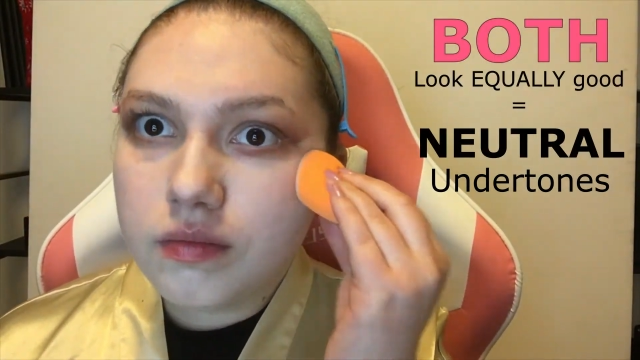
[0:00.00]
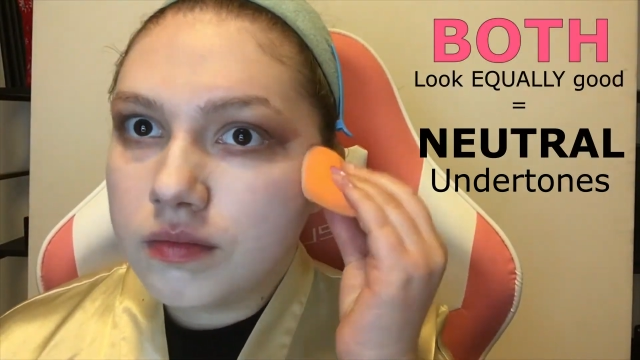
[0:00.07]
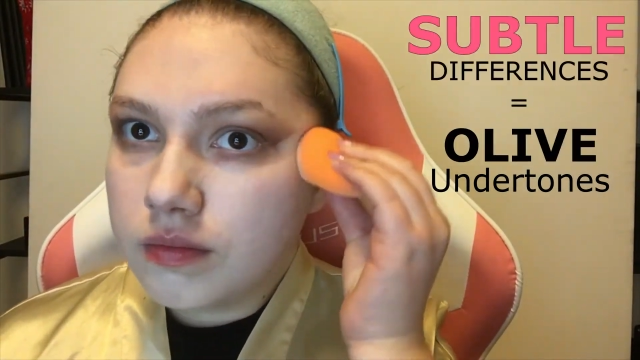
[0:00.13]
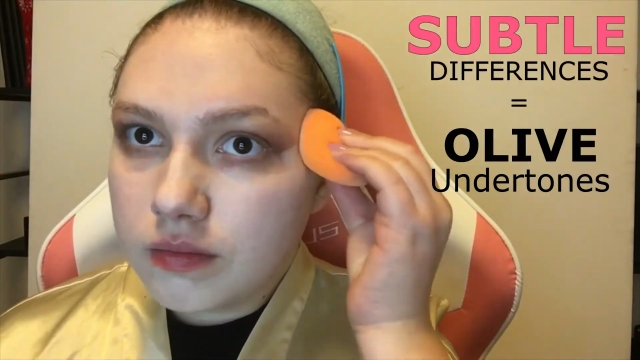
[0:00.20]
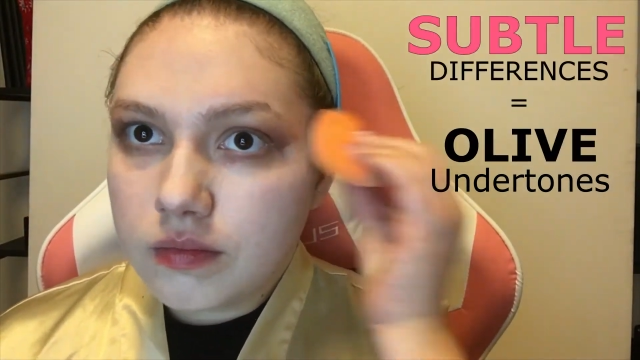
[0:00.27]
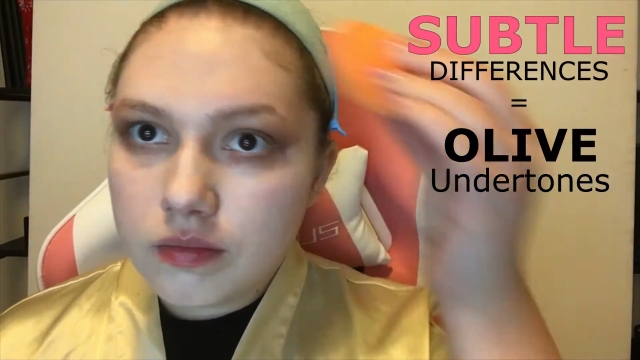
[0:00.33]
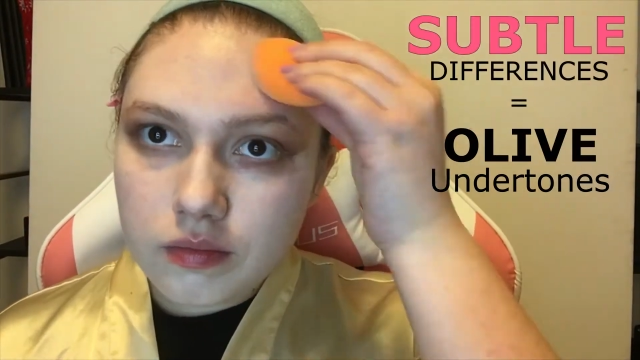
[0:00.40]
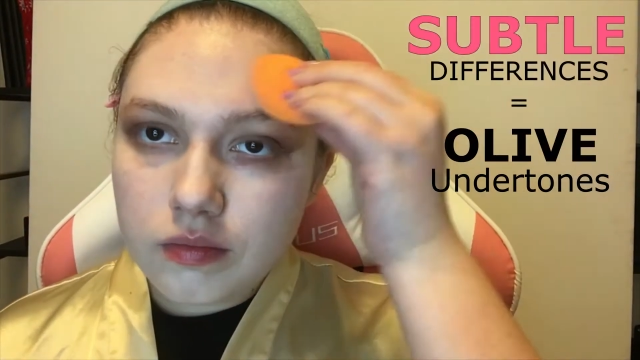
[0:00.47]
and
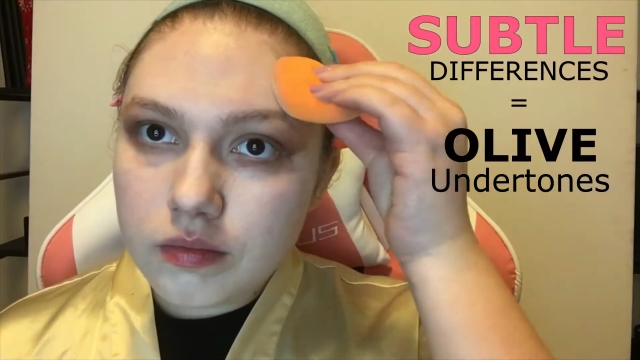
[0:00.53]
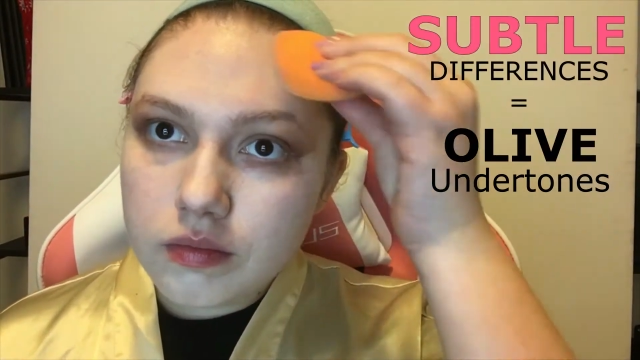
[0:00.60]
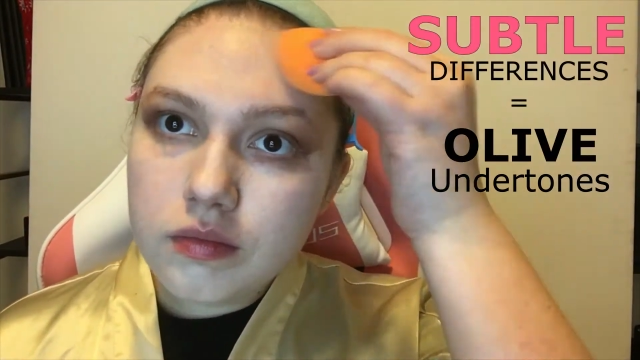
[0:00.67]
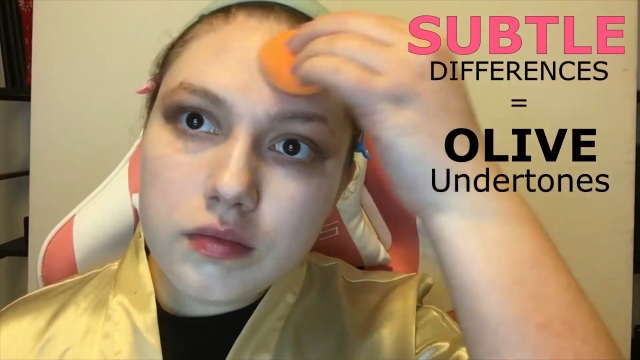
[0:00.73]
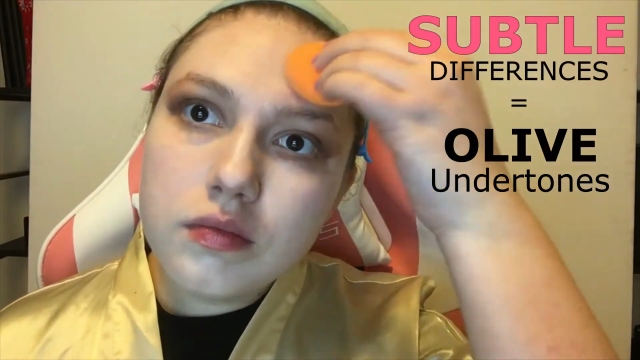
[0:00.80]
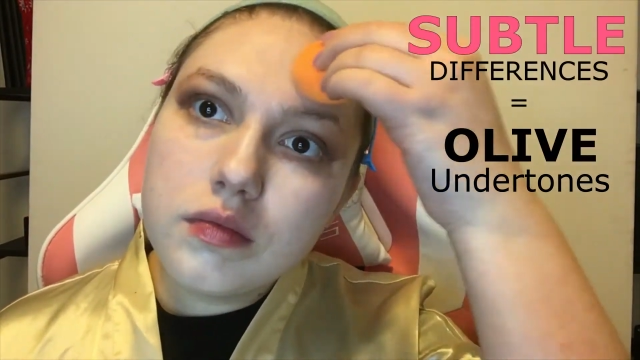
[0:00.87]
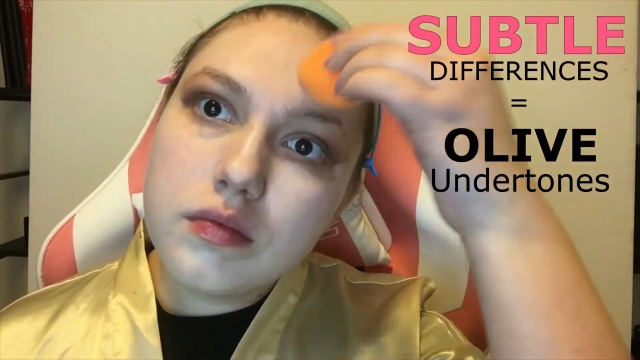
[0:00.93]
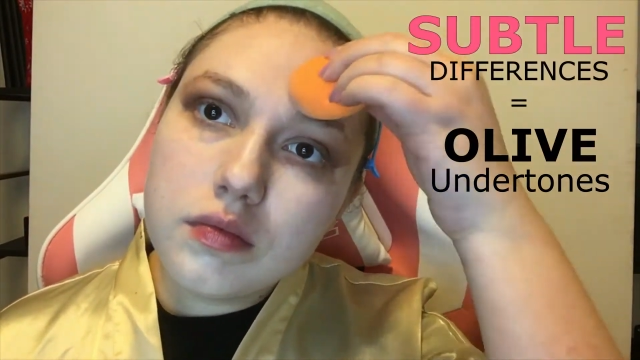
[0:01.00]
if there's
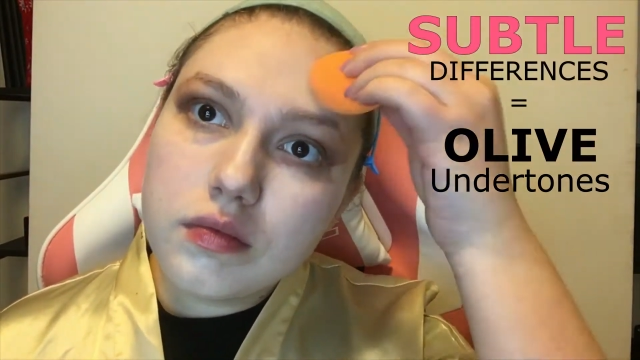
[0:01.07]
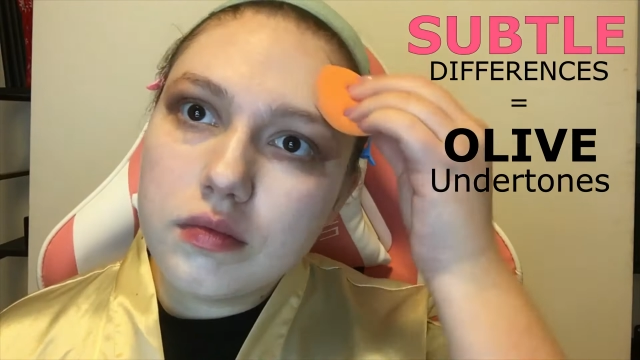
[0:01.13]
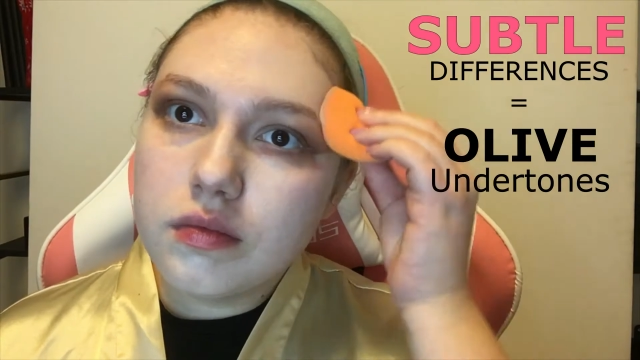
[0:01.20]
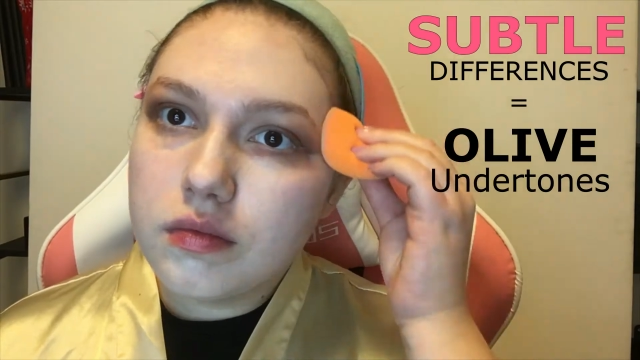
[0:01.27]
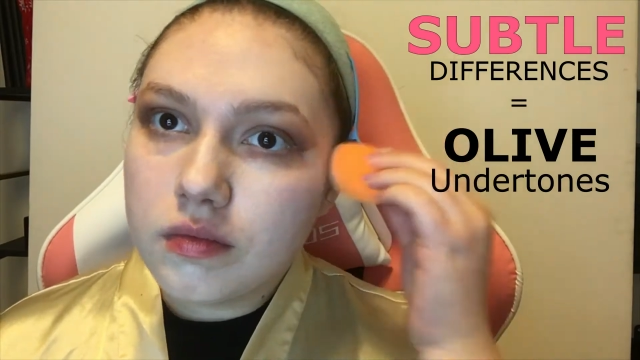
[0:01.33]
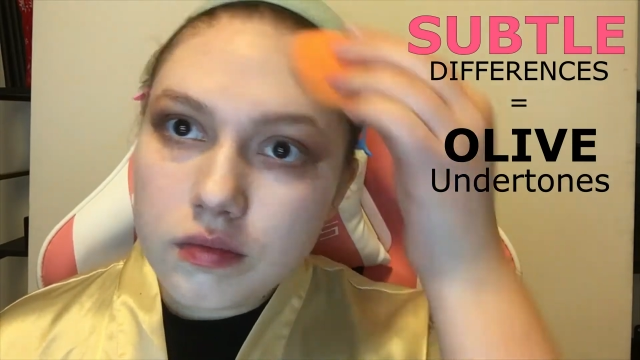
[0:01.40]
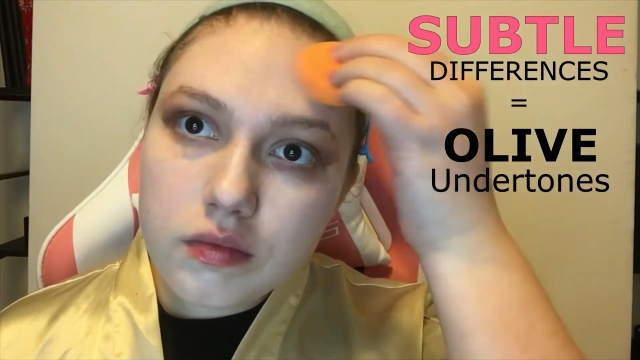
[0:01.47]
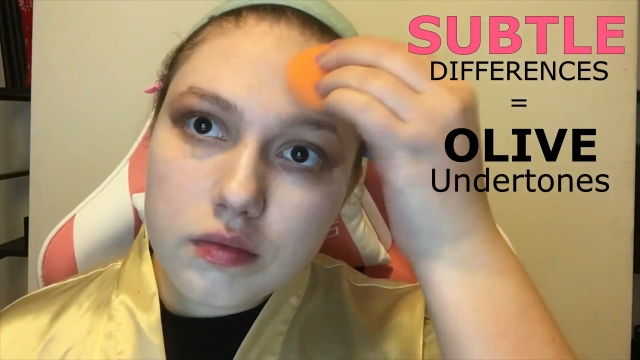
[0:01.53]
only
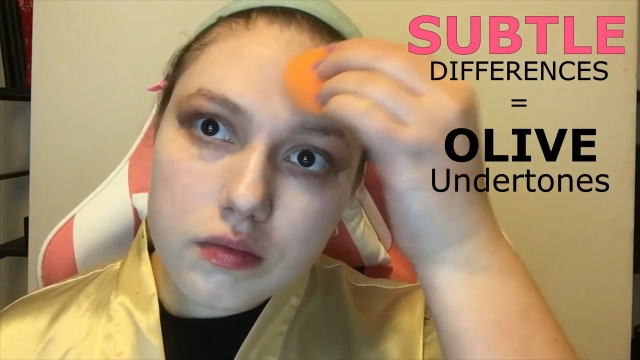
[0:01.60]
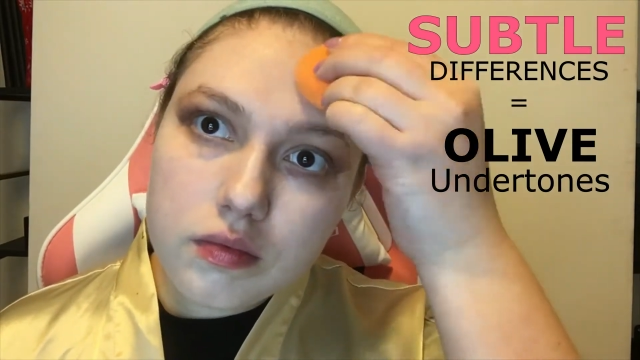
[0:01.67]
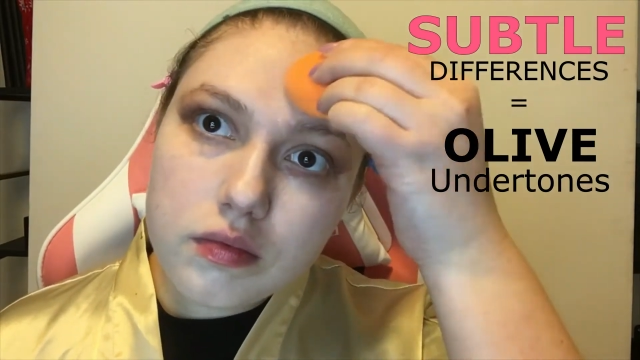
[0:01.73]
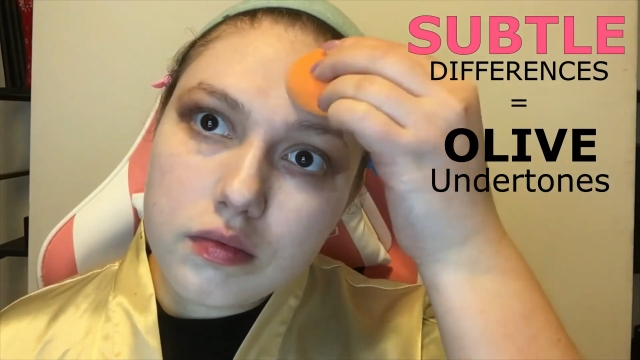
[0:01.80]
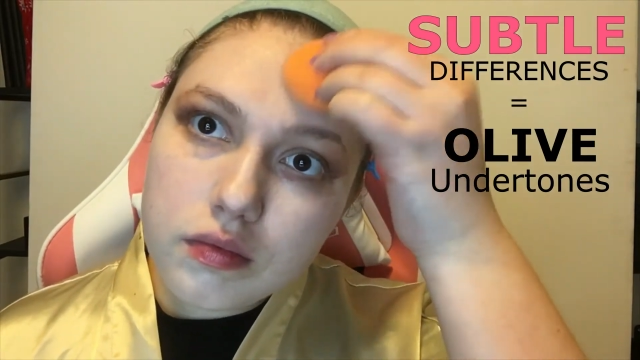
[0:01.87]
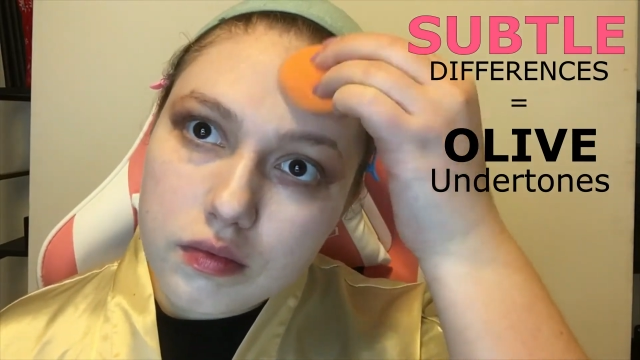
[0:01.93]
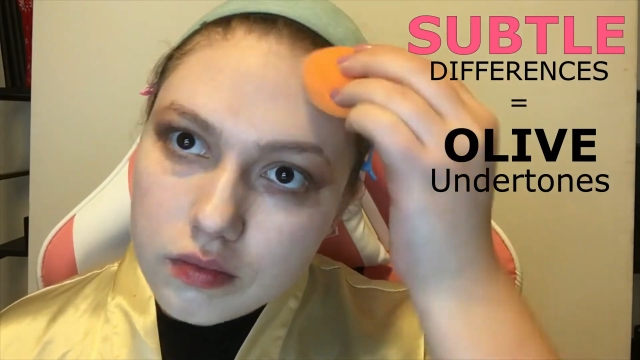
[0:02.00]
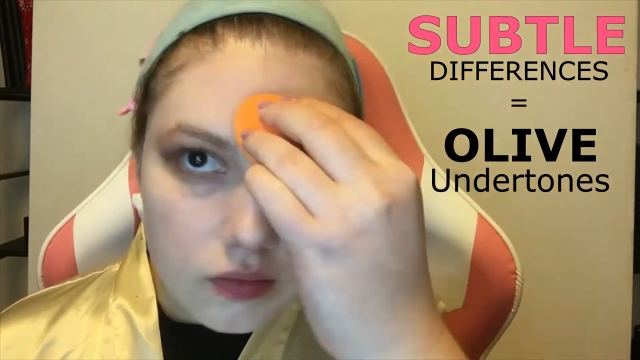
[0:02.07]
slight
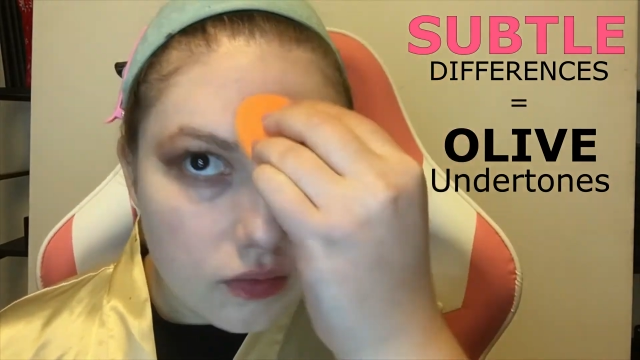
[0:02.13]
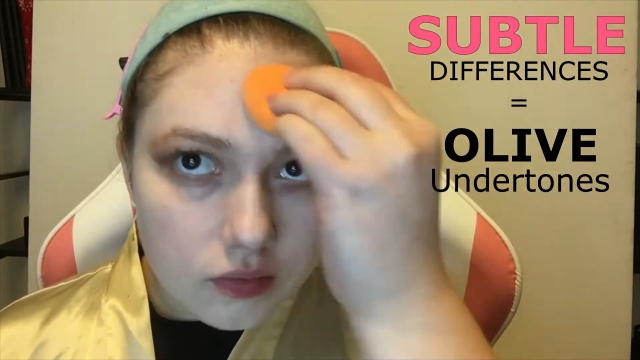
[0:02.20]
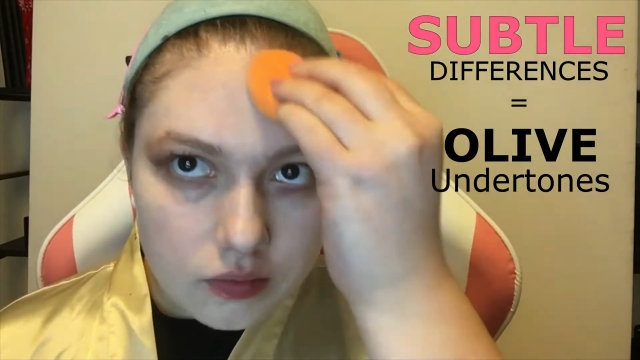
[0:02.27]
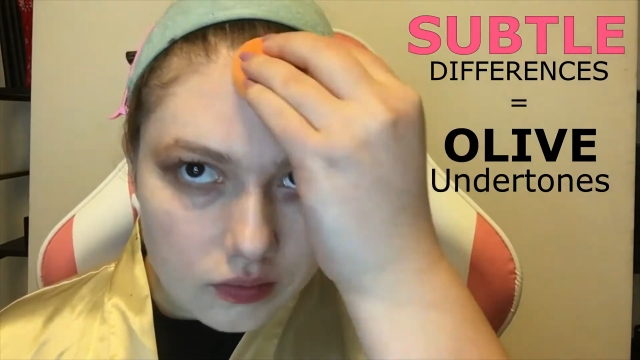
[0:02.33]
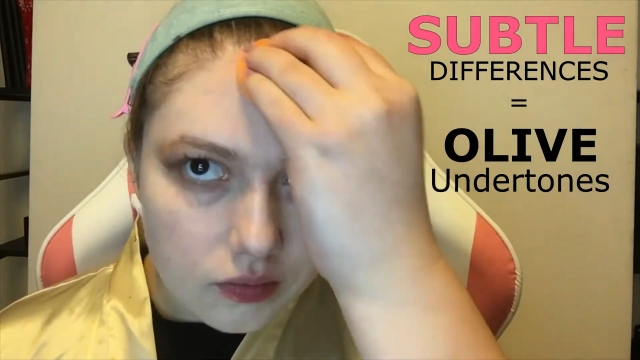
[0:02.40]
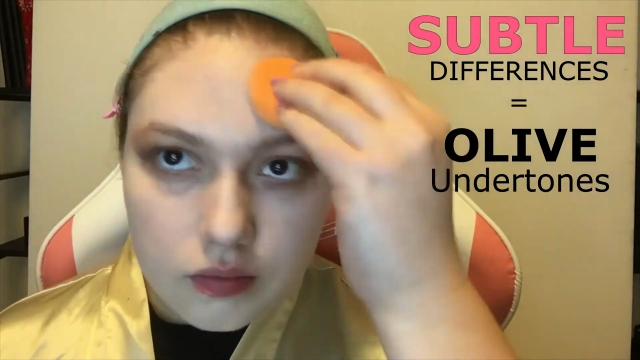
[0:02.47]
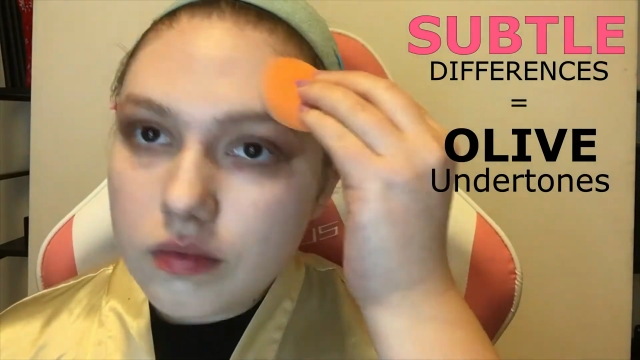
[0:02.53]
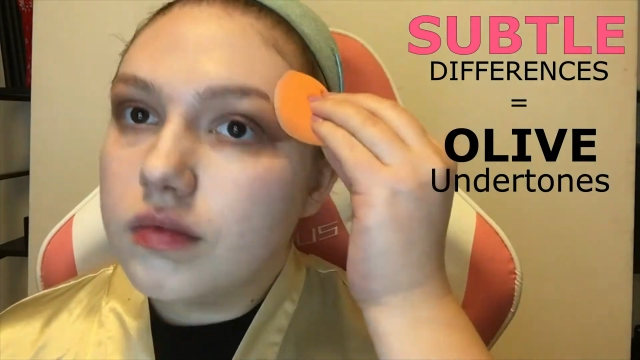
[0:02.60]
differences
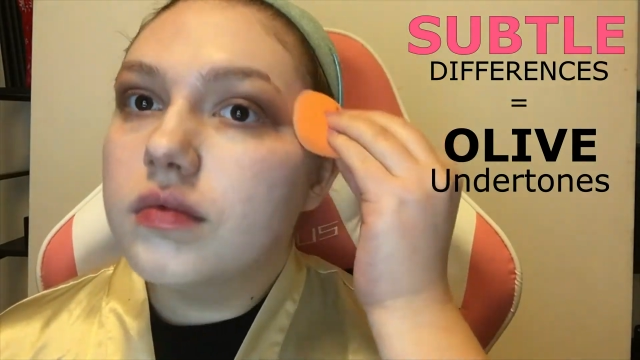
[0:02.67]
rather than